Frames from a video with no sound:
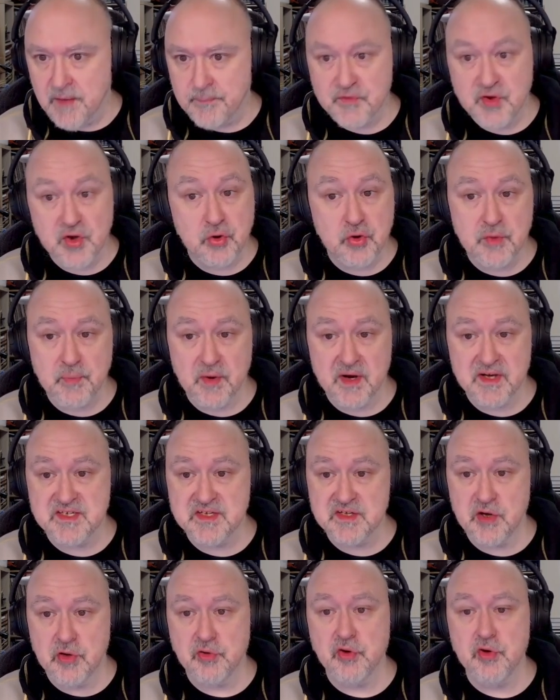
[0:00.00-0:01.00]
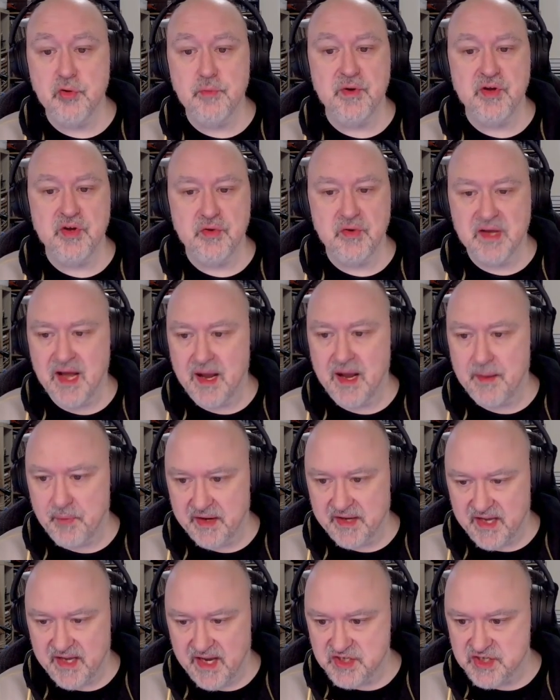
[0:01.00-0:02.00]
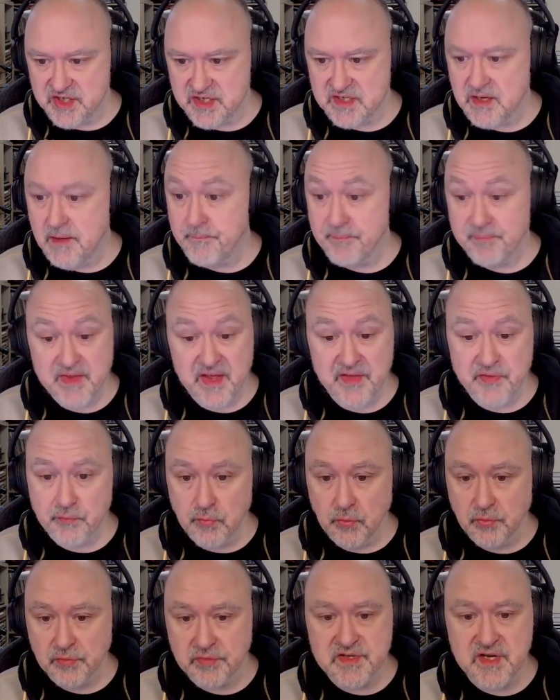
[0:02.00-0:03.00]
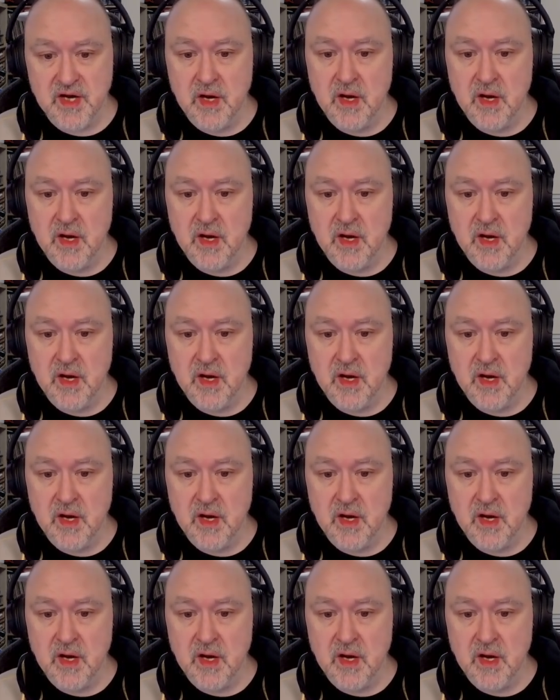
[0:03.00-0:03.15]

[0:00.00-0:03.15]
You could buy Sudoku, but you can't buy cages. They're the rules.